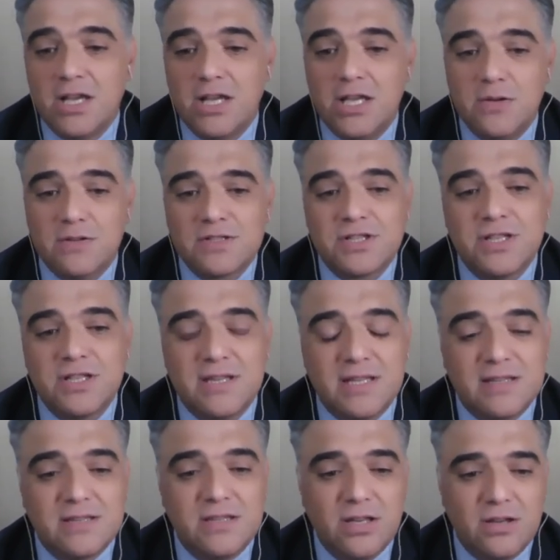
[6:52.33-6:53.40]
you'll see
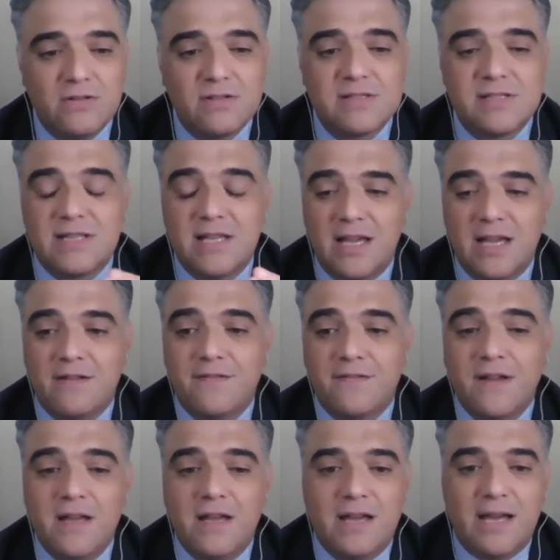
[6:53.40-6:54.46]
that those that have
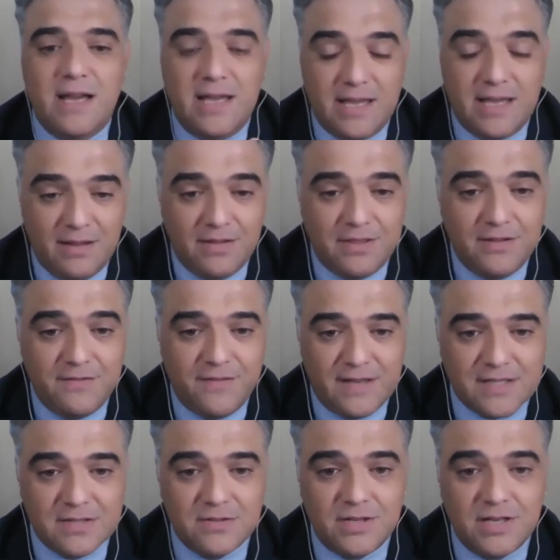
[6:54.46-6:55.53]
healthy
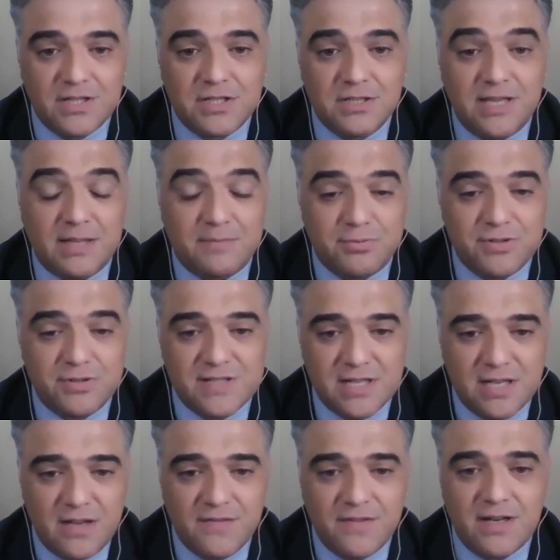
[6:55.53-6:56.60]
vascular aging that
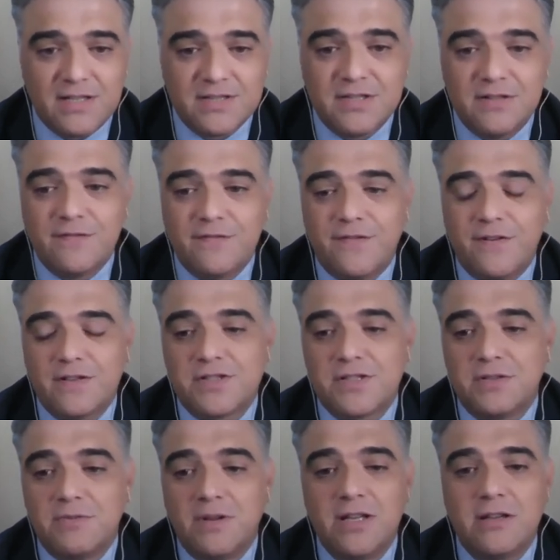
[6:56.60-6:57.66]
preserve their arterial
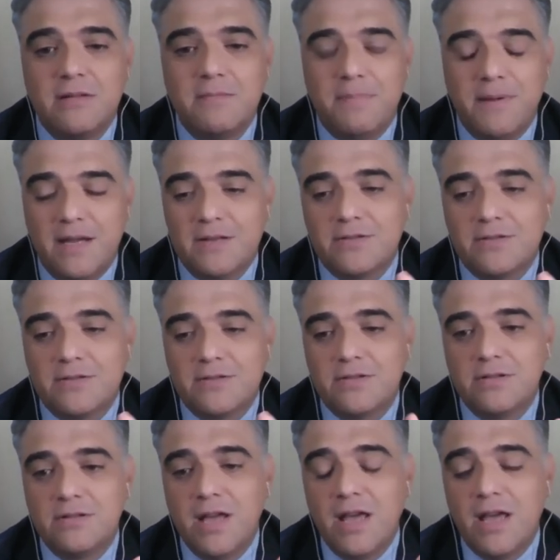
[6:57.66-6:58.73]
function when compared
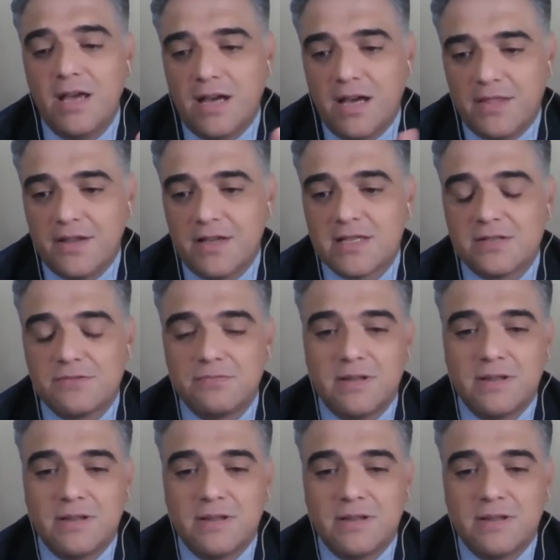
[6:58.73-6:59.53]
to others with